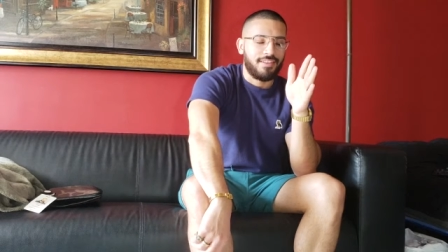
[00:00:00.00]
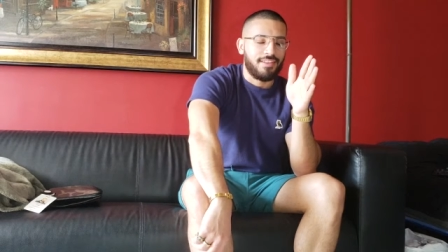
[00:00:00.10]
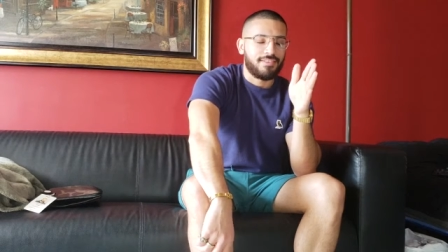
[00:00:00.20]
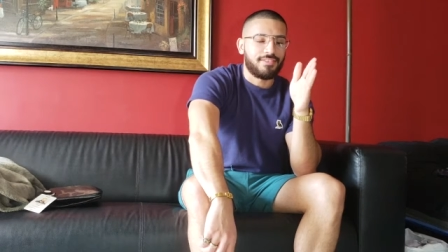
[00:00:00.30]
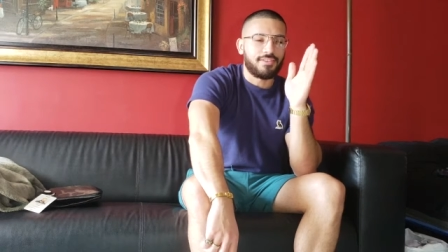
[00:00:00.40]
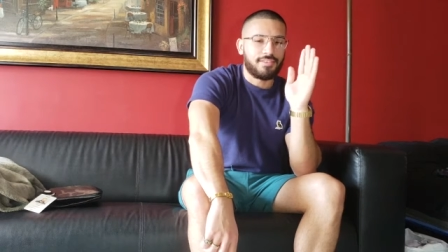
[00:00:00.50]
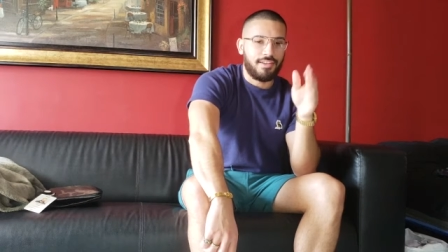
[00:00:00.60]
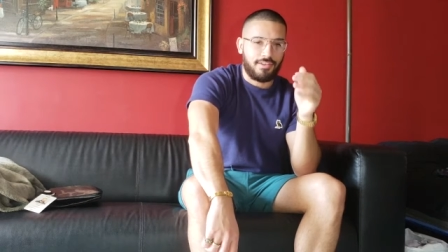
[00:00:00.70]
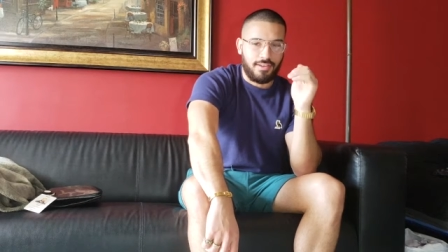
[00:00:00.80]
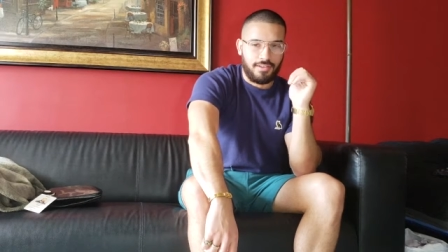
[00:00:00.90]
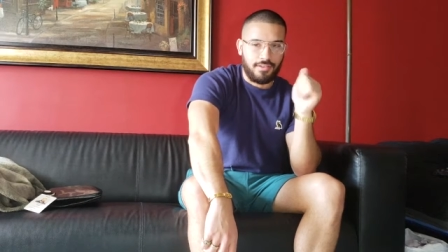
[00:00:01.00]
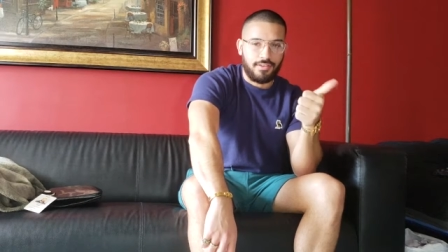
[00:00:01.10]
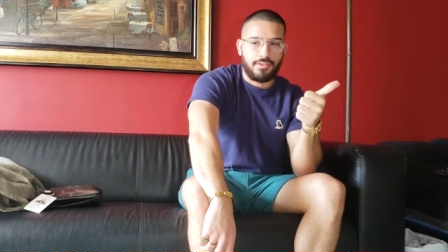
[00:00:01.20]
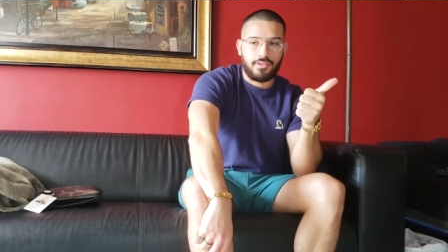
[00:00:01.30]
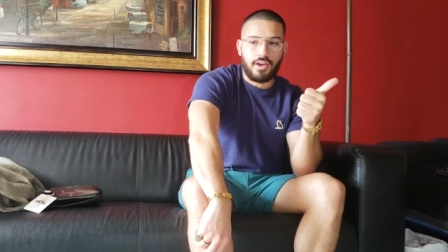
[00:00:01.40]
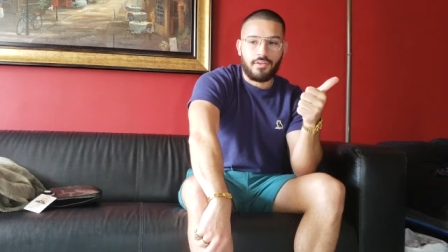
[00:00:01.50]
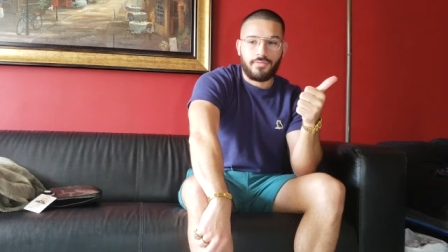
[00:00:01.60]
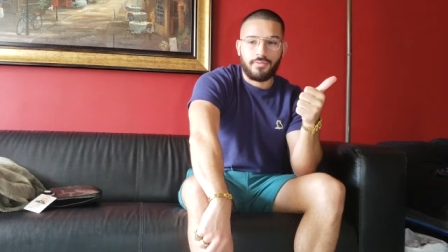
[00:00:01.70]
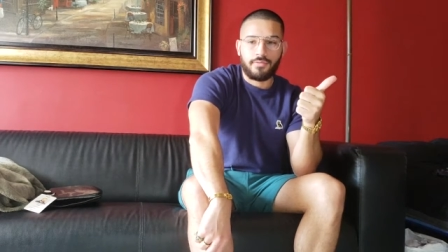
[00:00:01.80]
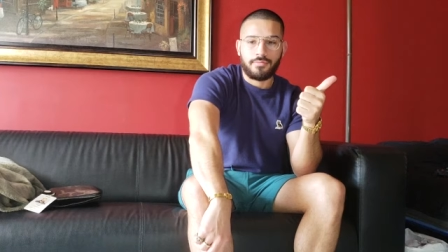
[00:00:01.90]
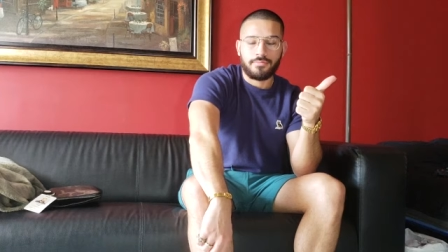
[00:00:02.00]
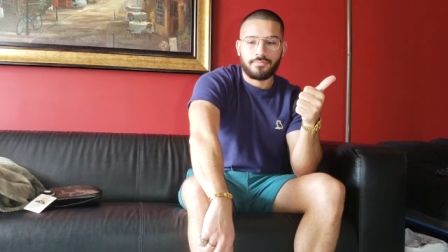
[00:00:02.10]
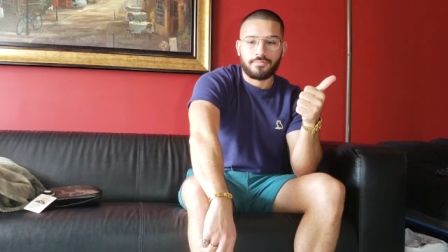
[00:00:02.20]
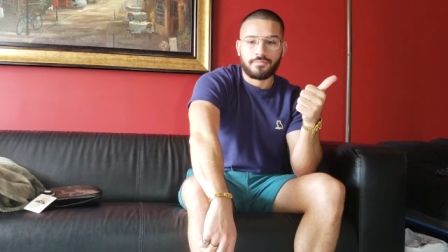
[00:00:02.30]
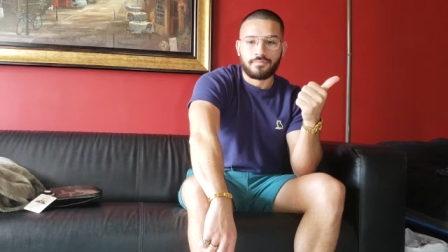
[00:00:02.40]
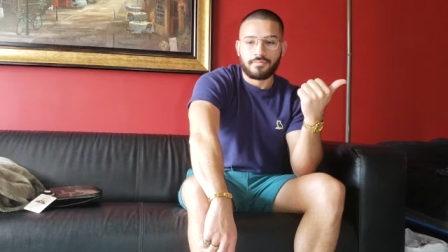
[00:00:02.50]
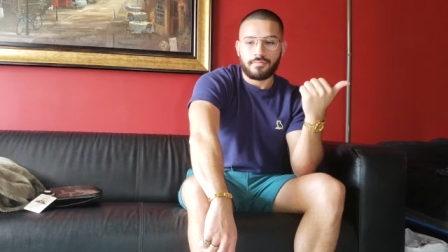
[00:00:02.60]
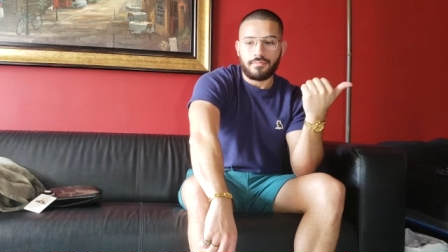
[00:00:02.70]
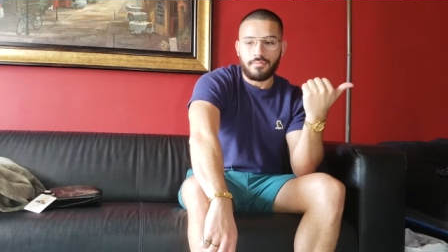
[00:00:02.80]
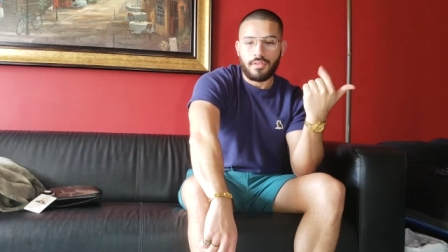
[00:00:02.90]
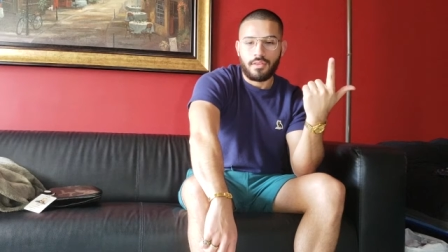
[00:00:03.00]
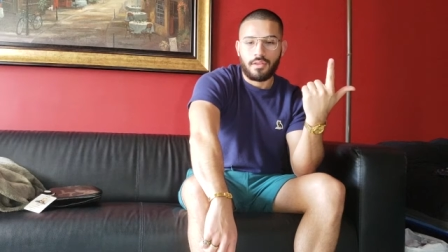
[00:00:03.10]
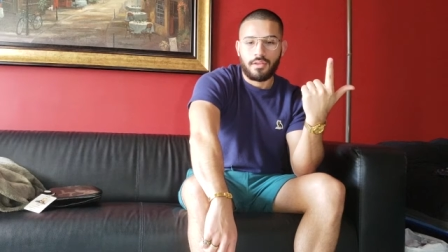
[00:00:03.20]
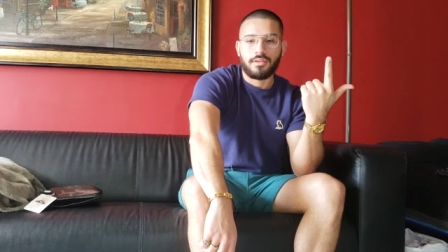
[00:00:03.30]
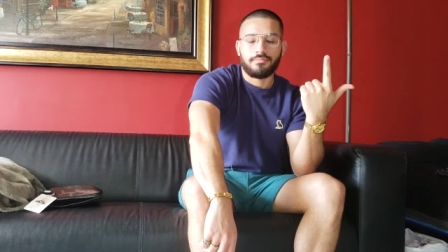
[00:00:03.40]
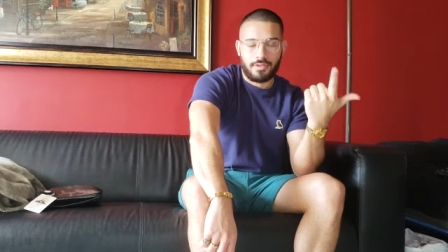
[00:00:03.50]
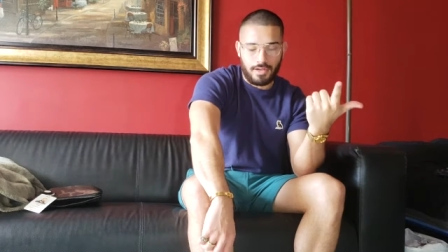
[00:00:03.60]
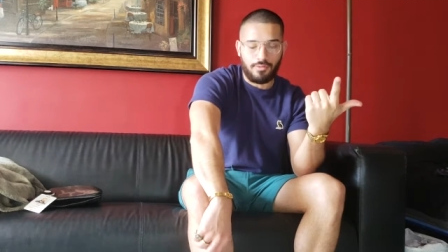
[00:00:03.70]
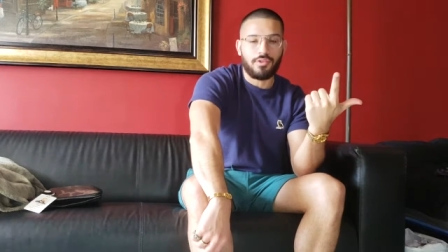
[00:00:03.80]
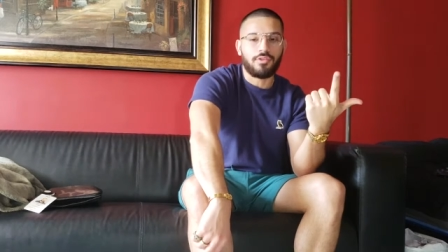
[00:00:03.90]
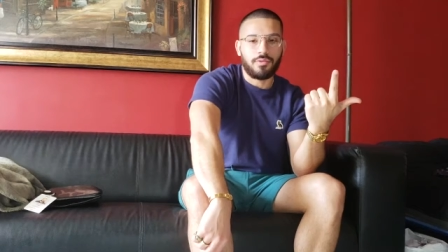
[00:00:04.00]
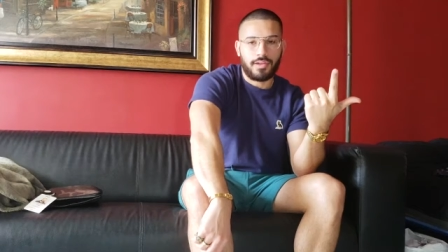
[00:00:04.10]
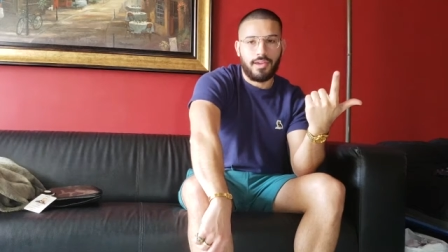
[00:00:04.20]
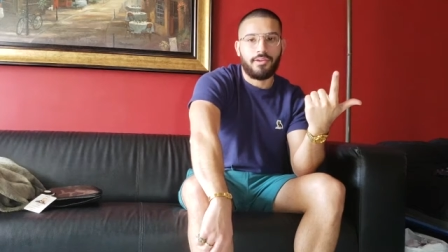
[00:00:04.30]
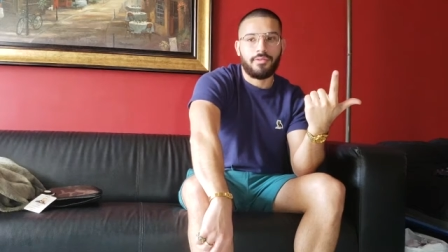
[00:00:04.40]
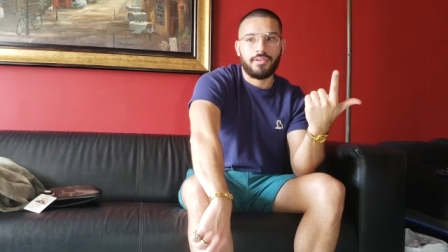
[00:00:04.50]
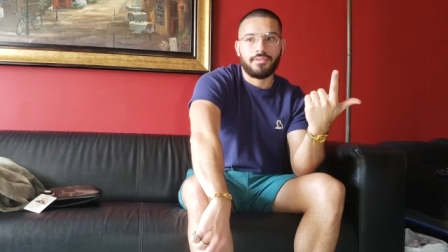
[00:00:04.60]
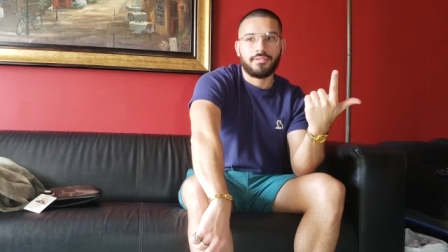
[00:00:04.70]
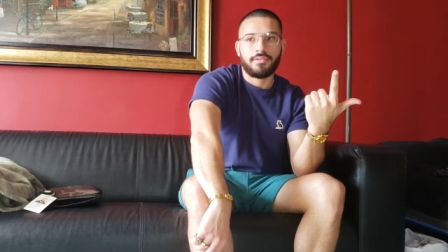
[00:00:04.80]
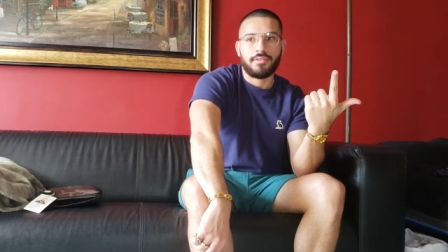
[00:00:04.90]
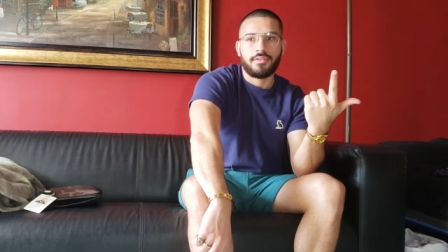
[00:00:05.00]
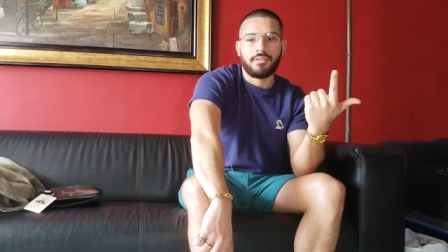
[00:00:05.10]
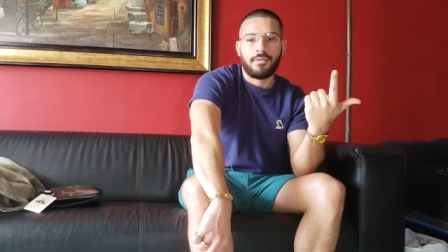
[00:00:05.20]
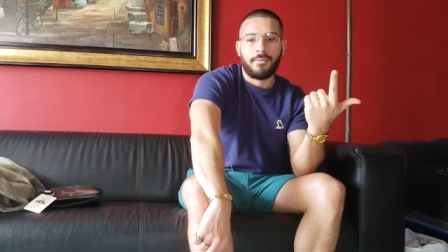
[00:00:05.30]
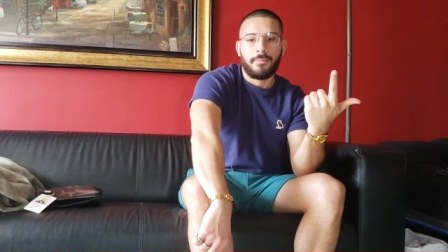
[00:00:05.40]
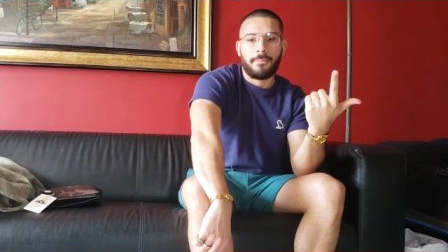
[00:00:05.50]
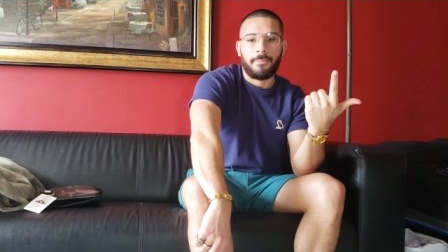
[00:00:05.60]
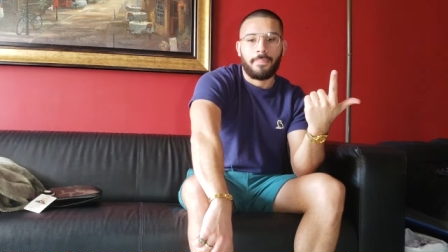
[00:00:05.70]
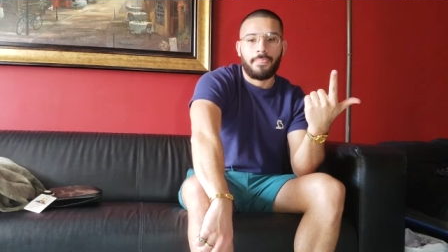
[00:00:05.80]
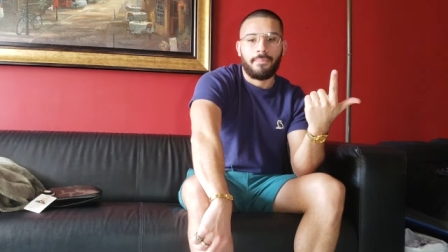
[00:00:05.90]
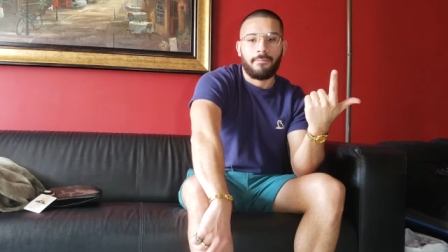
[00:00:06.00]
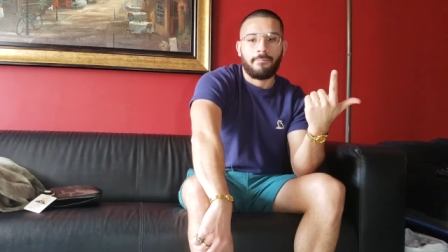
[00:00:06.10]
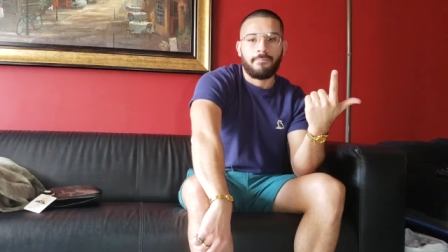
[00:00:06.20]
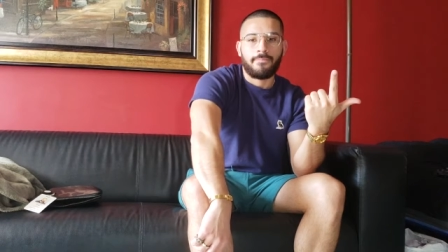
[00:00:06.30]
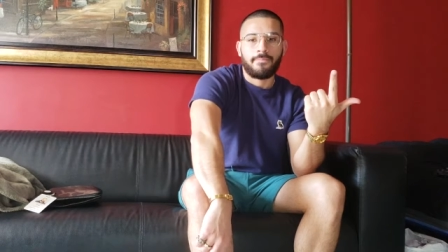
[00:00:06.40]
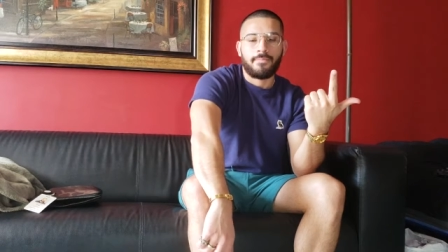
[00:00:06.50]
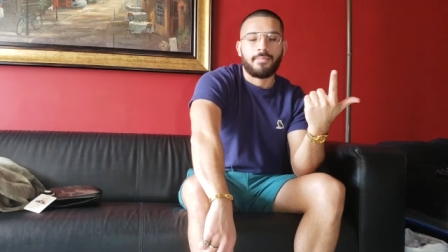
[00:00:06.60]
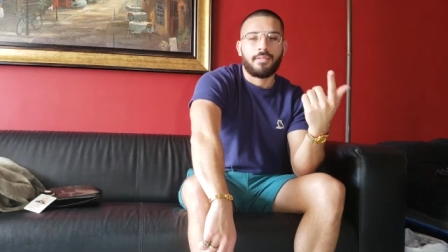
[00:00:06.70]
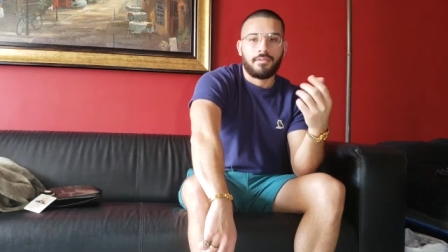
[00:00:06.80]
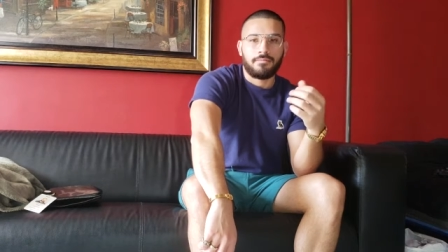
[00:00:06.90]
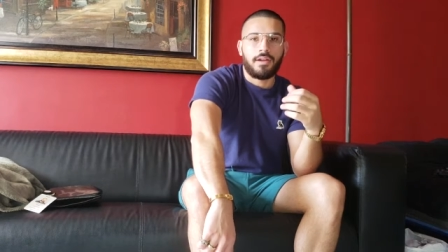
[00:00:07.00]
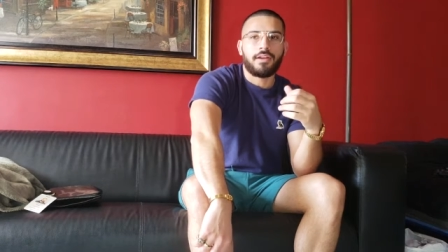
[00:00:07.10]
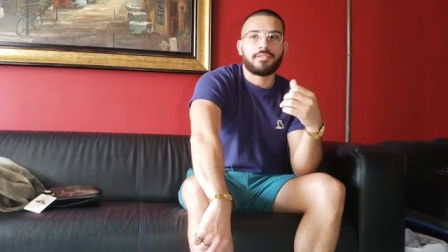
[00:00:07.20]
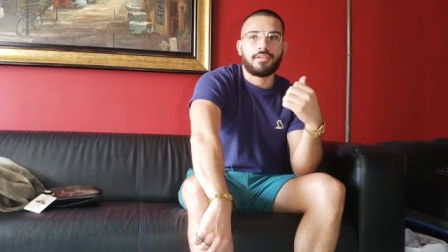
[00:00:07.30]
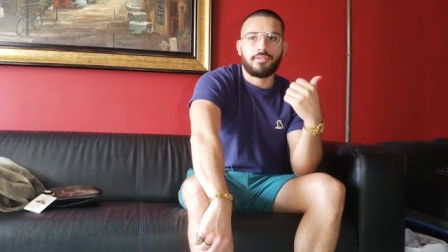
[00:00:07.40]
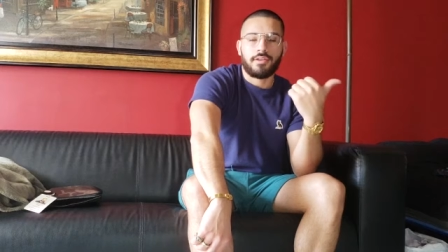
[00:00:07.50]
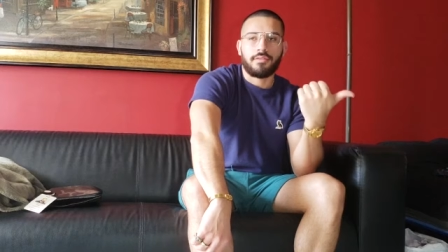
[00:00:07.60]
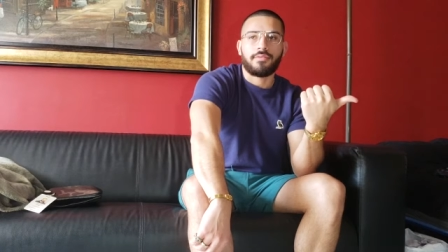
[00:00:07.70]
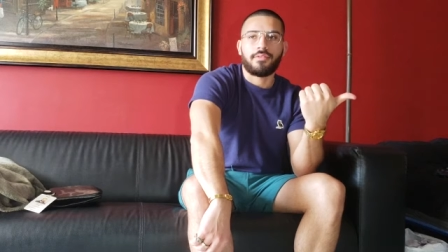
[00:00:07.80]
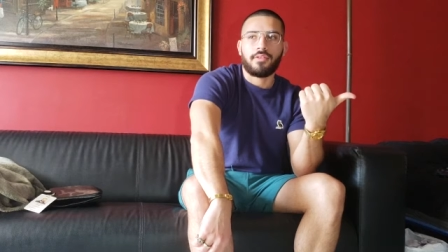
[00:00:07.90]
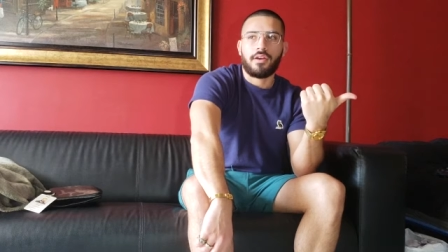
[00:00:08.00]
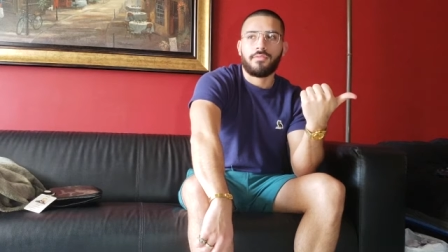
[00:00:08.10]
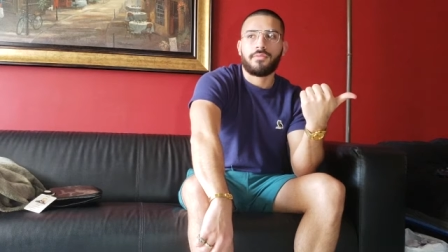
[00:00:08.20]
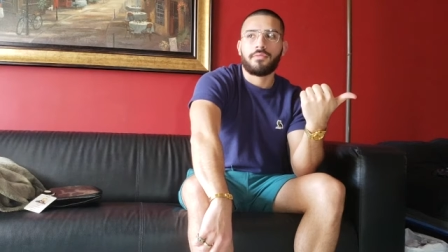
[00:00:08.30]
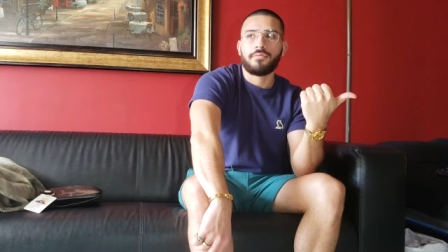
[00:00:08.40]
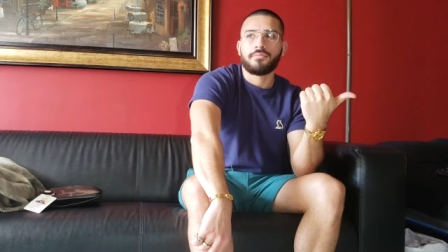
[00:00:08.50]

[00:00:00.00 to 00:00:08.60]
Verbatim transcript: So I'll say, okay, thoughtful. Caring. I uh, right, we could go with caring. I mean, you don't feel confident. You can change it. It's your three words. I'll say, okay, thoughtful,